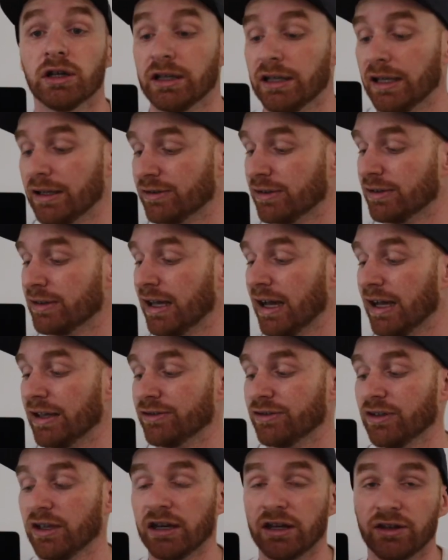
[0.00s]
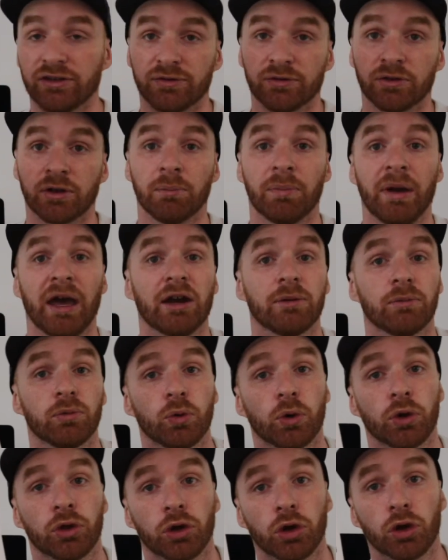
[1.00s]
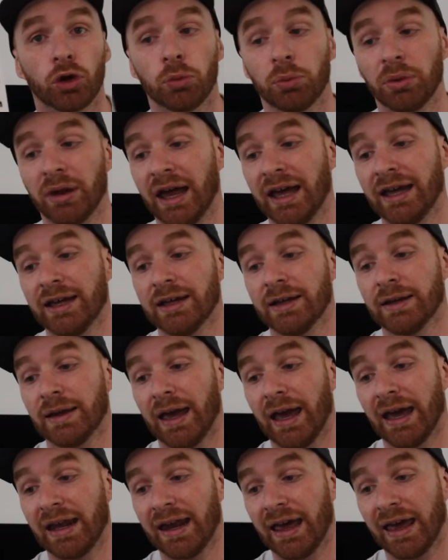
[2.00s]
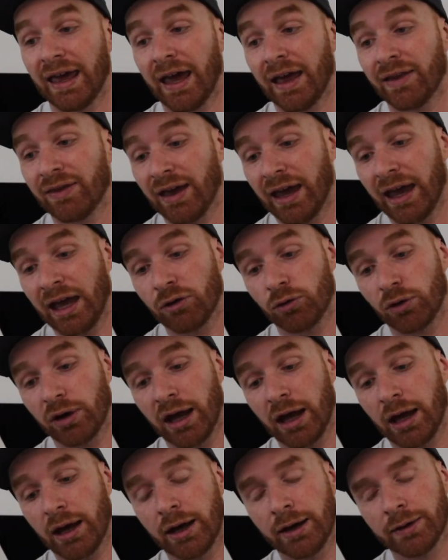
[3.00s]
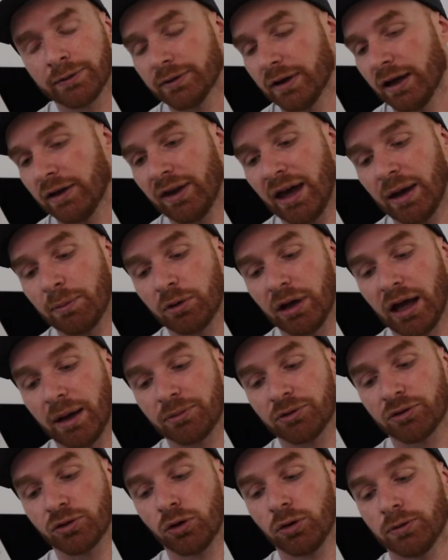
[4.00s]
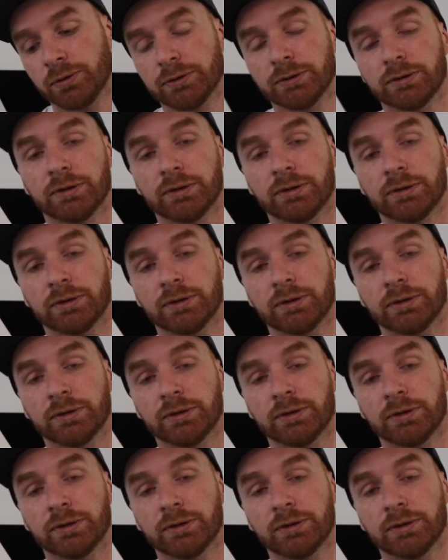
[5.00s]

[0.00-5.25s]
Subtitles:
Yes, it does. It is compatible with Google Play and the Android and the Apple App Store.